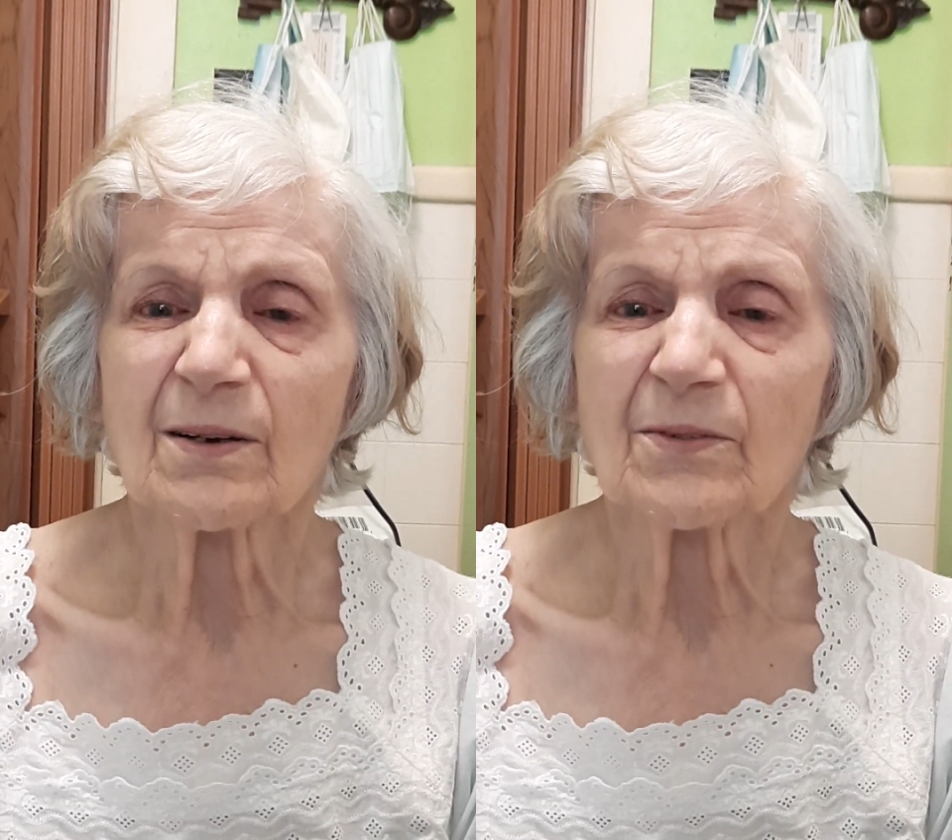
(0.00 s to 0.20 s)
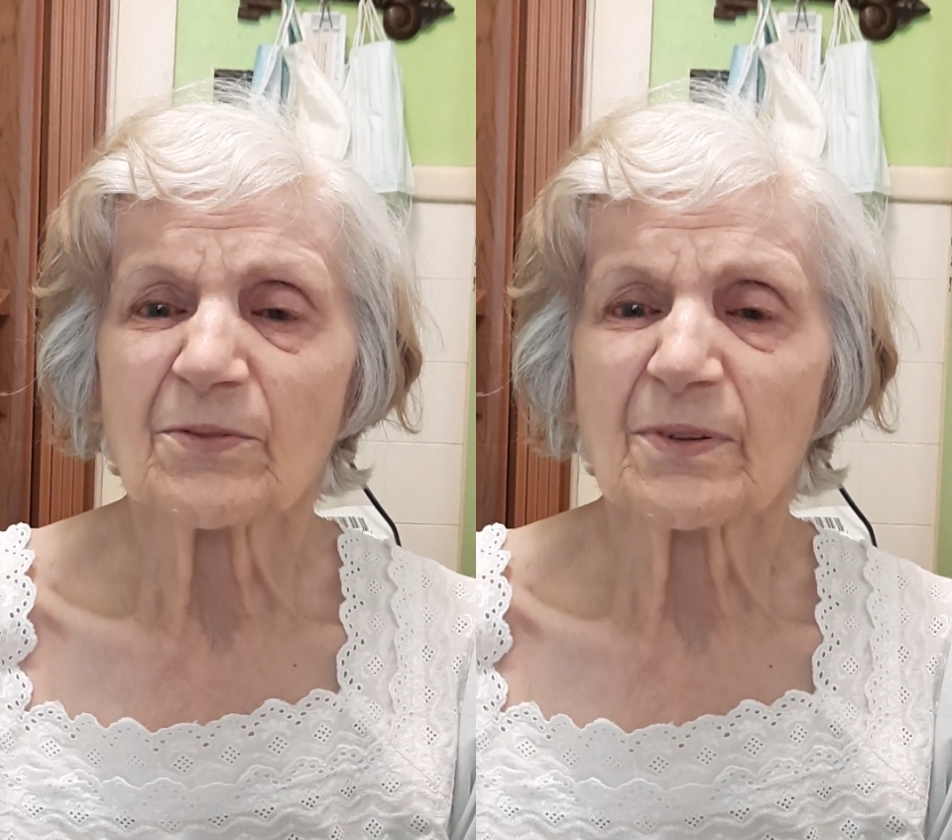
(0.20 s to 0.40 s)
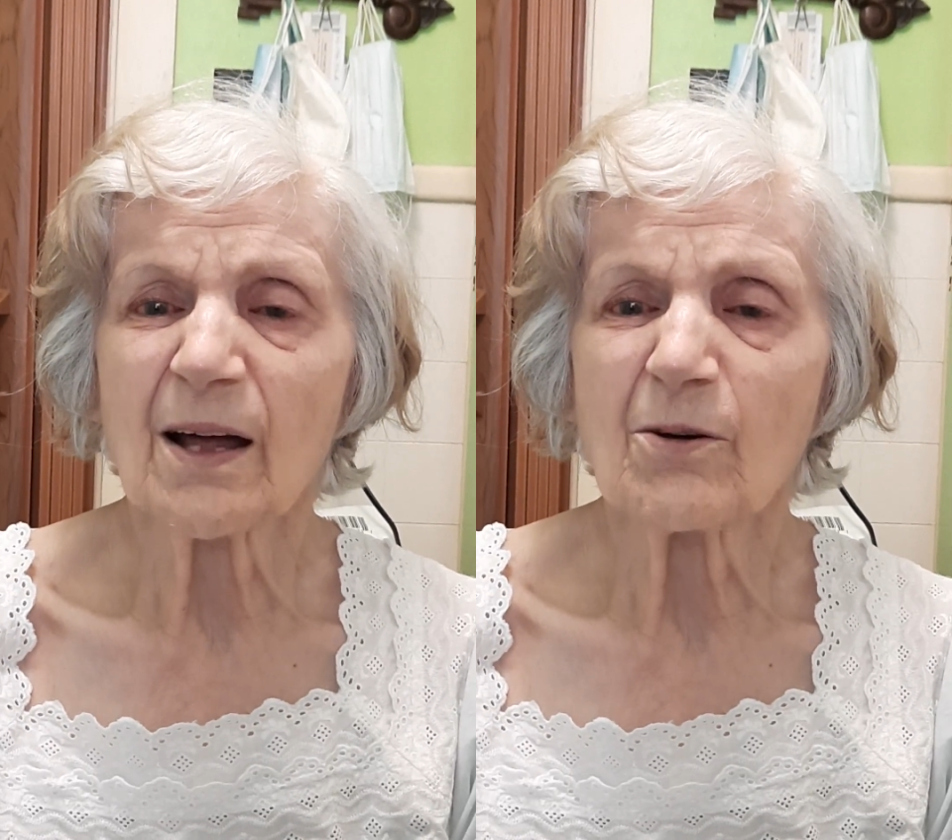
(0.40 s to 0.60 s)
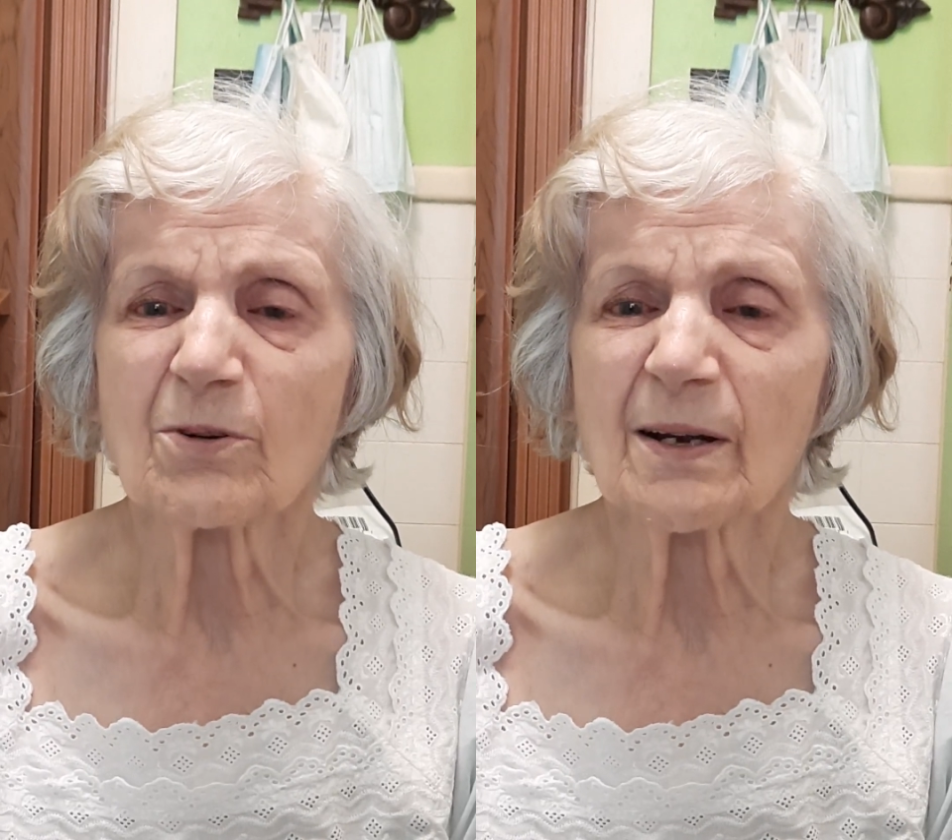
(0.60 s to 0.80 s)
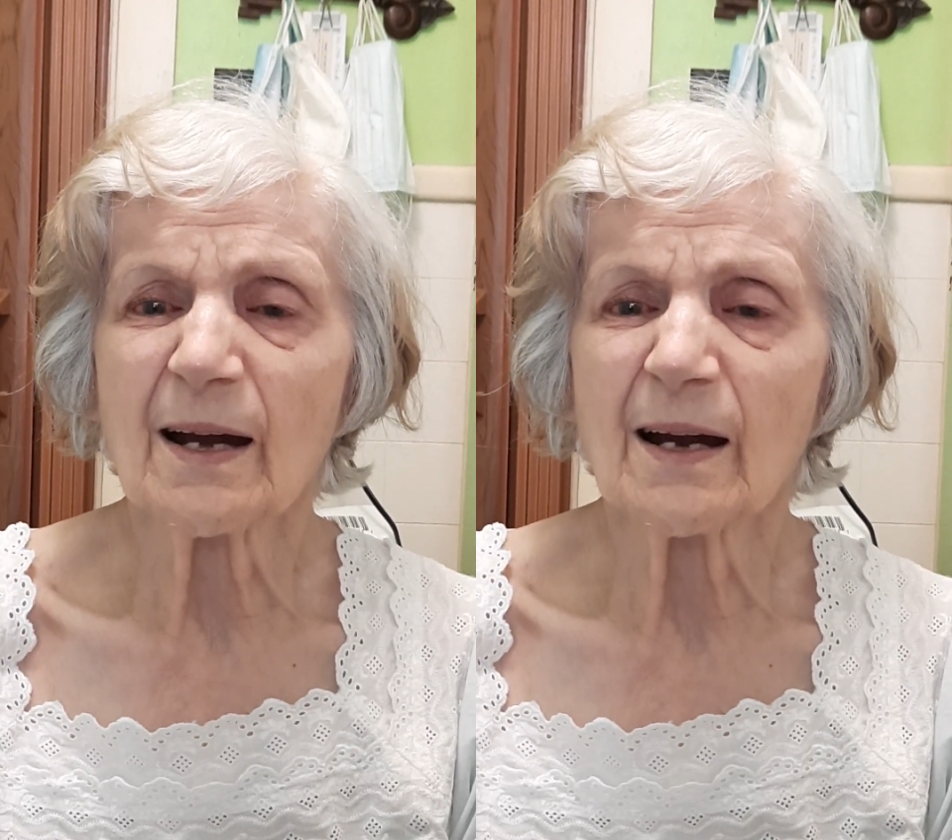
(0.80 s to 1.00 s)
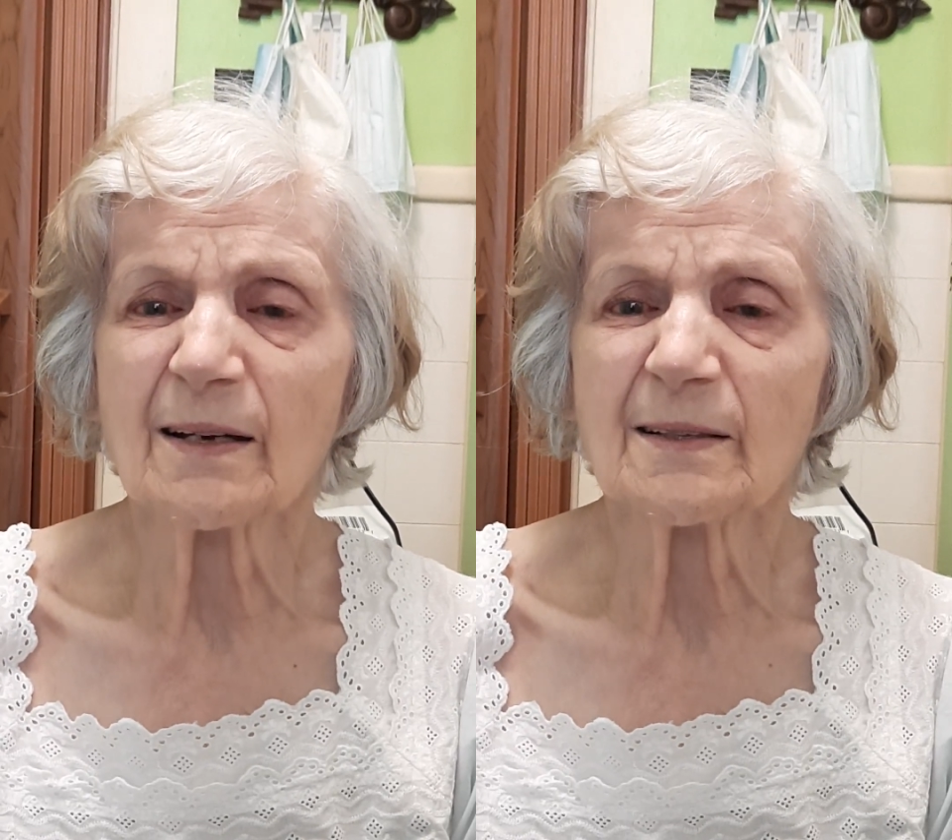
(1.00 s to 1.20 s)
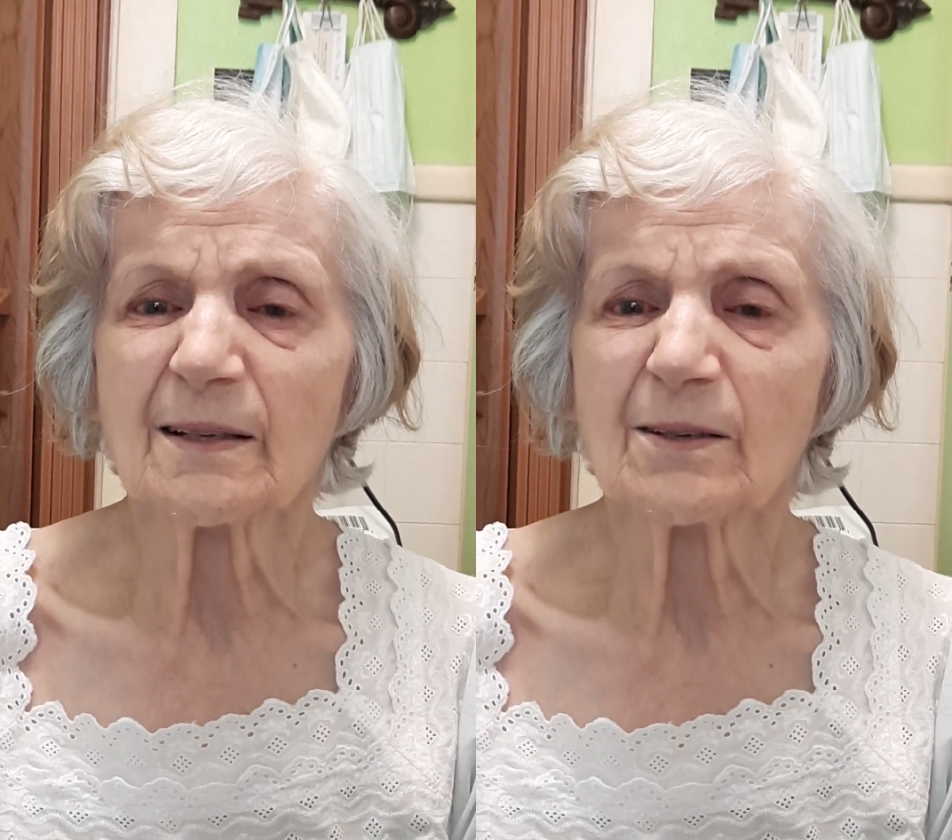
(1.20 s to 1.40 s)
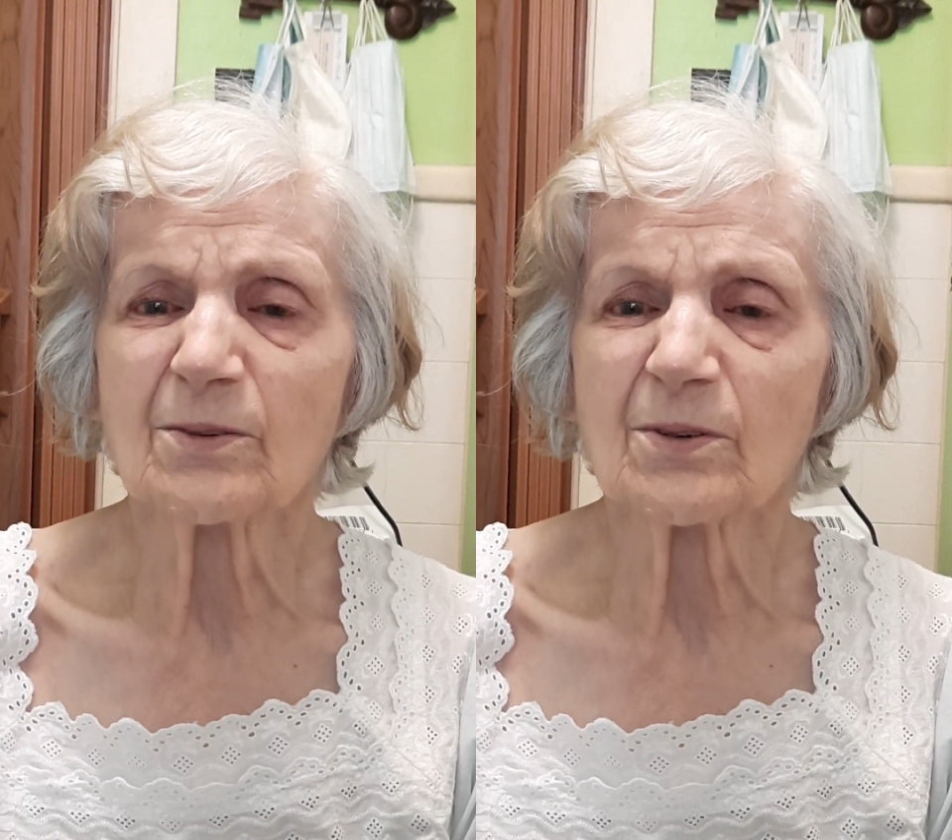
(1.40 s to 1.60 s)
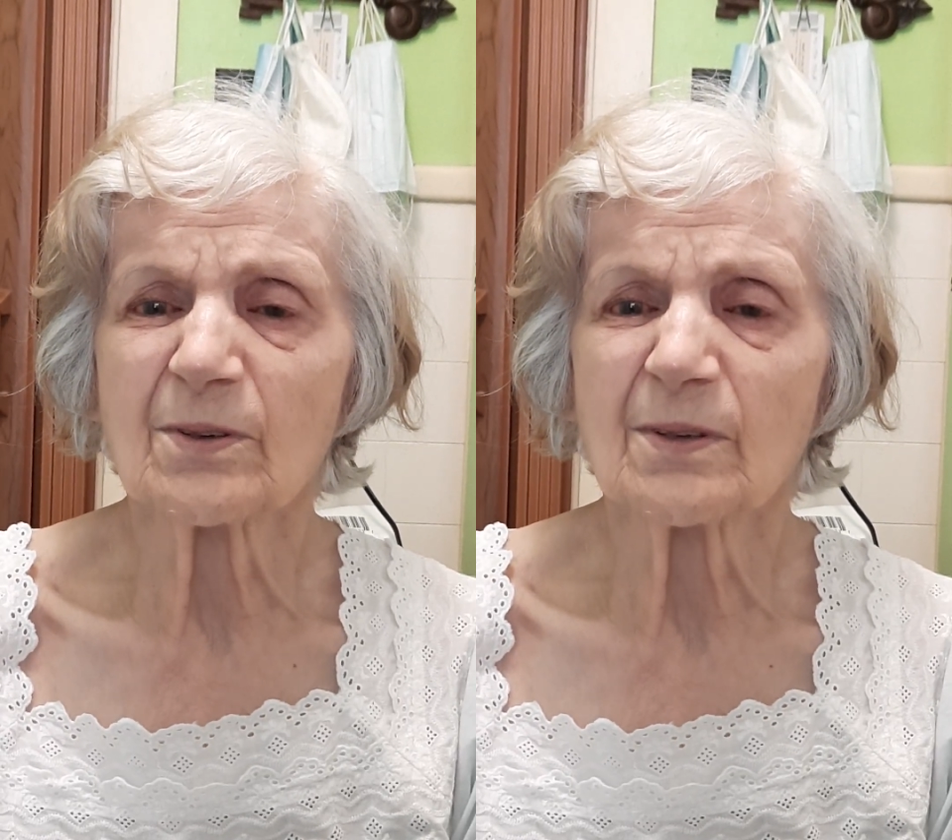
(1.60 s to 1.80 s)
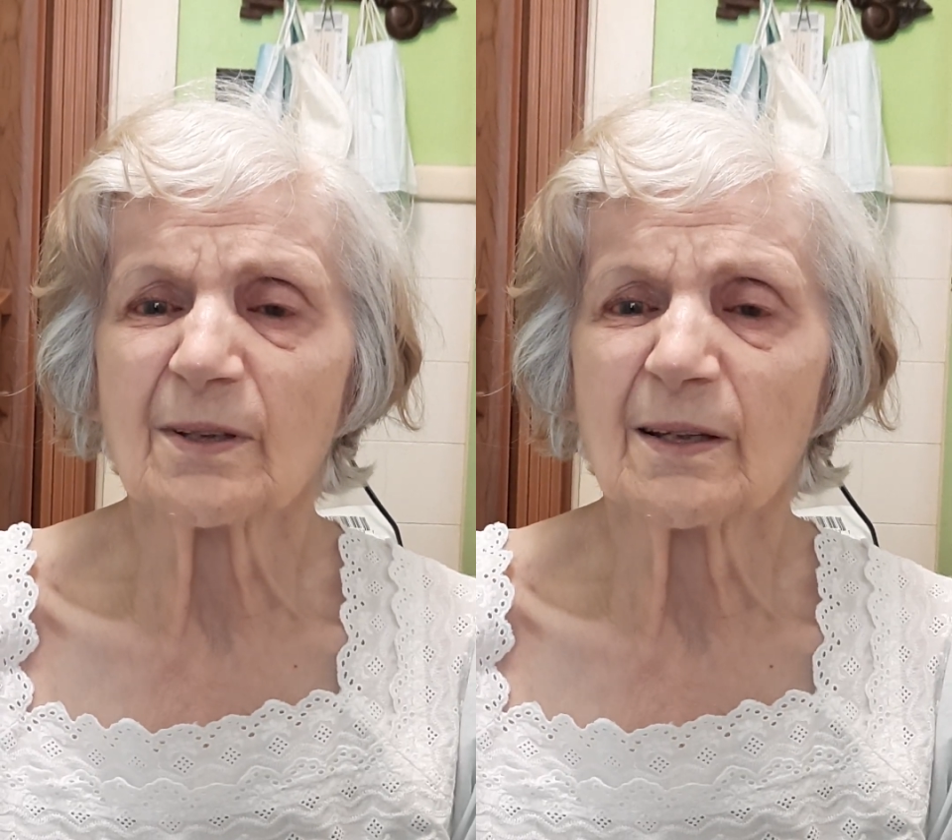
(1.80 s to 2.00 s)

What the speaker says: flower garden or